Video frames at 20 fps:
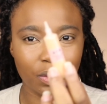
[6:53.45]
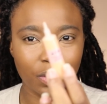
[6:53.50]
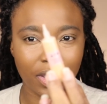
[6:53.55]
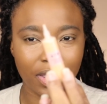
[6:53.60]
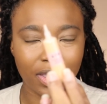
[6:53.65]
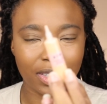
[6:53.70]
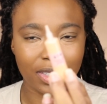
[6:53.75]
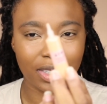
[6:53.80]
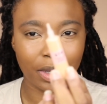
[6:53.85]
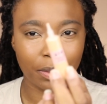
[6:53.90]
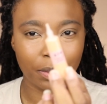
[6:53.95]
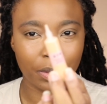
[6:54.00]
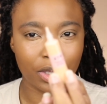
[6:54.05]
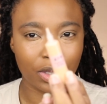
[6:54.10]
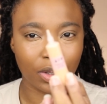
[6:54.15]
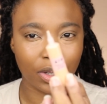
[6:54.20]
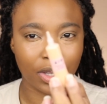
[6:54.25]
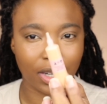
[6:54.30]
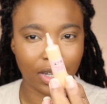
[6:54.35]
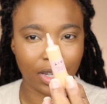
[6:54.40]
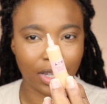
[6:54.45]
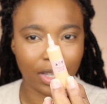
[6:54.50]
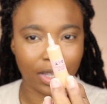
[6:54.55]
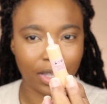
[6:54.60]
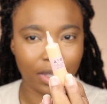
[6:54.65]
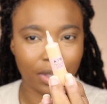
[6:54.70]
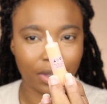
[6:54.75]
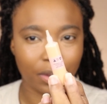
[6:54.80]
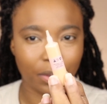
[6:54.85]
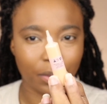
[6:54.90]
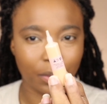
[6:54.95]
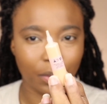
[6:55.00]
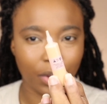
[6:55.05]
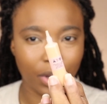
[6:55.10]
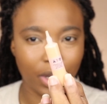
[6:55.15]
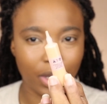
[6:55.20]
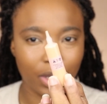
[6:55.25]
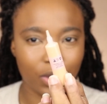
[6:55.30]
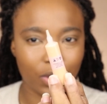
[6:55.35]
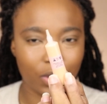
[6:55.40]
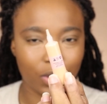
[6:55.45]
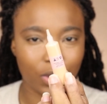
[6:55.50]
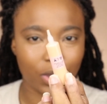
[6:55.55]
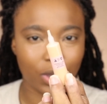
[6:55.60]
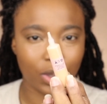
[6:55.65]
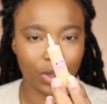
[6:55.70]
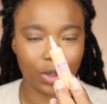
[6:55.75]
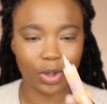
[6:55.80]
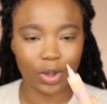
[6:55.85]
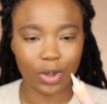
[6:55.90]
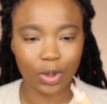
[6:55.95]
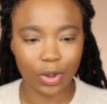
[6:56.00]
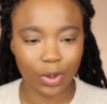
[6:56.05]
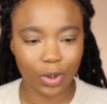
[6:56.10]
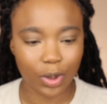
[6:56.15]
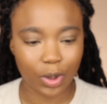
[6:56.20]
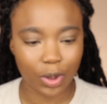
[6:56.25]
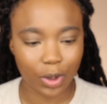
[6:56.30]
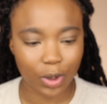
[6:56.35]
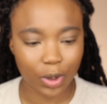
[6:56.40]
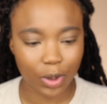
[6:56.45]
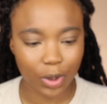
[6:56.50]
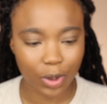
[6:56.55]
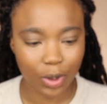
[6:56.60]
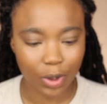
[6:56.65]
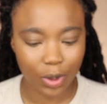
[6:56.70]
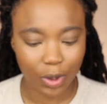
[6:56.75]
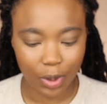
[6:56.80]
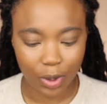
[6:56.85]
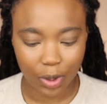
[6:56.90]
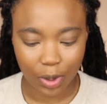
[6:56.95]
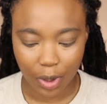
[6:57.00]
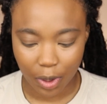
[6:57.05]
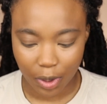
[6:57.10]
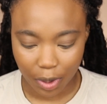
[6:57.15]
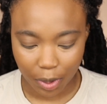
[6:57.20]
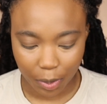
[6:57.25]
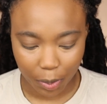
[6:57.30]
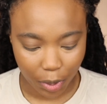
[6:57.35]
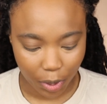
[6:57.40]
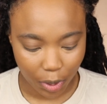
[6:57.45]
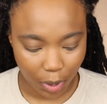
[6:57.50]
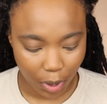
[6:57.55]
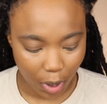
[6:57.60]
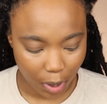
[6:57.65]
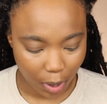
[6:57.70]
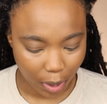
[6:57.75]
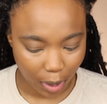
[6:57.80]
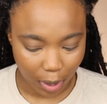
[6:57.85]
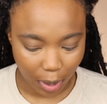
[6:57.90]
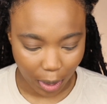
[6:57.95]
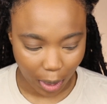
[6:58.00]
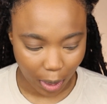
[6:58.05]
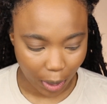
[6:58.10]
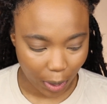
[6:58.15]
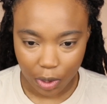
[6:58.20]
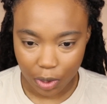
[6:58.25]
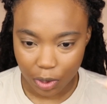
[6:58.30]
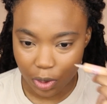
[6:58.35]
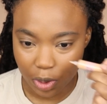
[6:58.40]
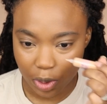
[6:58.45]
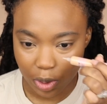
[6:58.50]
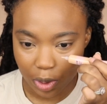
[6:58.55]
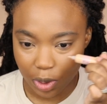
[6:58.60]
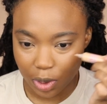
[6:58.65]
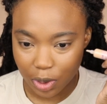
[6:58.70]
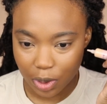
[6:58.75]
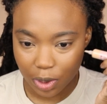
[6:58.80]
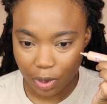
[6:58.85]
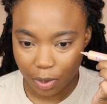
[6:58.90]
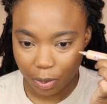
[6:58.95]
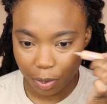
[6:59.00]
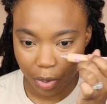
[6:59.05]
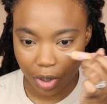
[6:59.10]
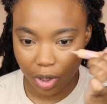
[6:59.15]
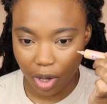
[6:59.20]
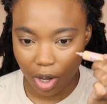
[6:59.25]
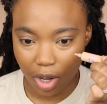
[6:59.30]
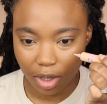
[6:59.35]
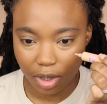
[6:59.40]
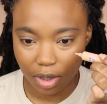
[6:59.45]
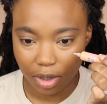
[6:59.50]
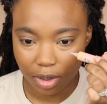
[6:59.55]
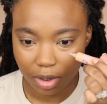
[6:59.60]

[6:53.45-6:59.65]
what the tip is looking like. Pretty interesting, y'all. Like, how do you put it on like that? You just put it on?